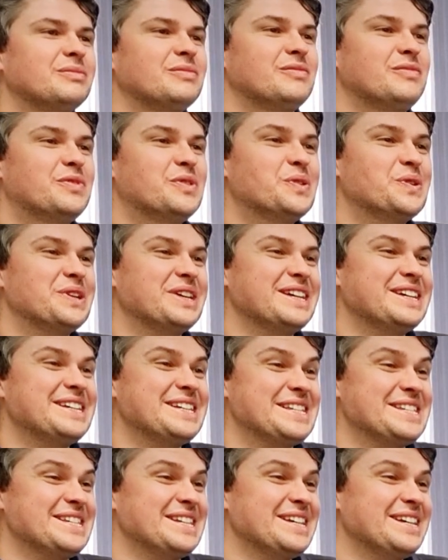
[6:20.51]
4 years,
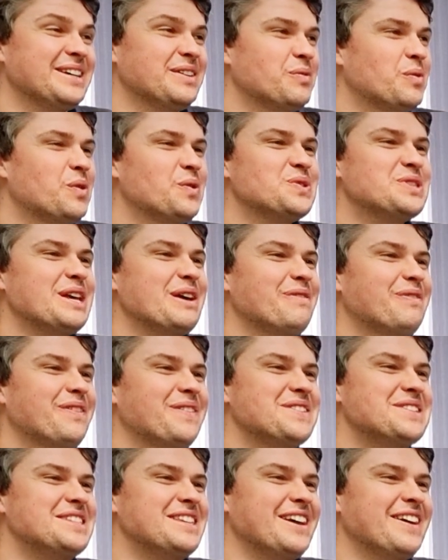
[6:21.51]
yeah. What was that first
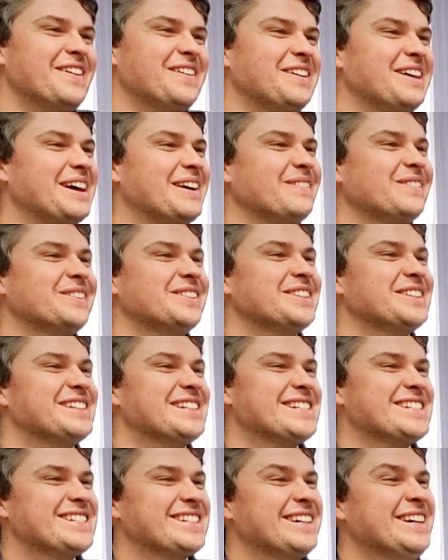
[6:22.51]
sale like?
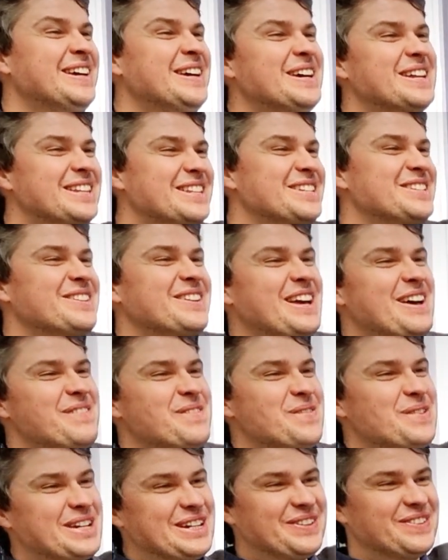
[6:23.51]
Did you have a
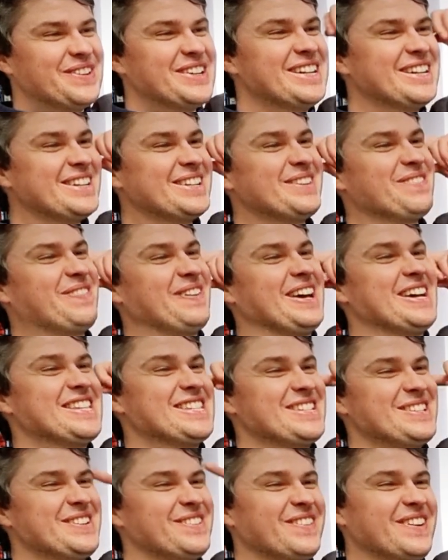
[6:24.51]
big grin on your face and
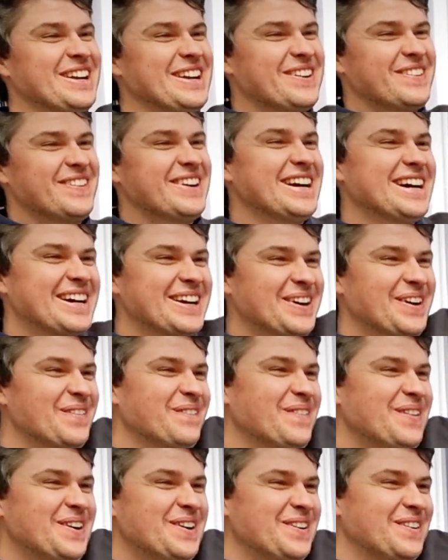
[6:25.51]
you're running around going,
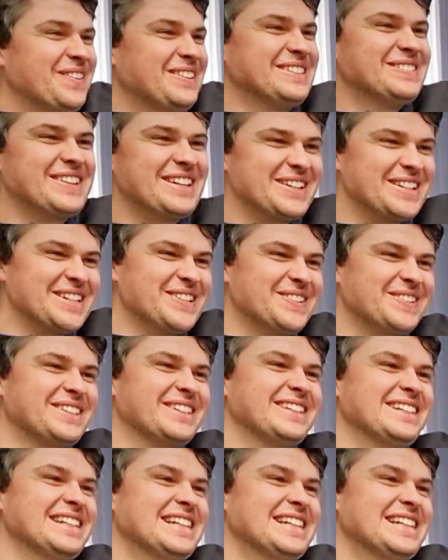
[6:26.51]
woo, we can do it?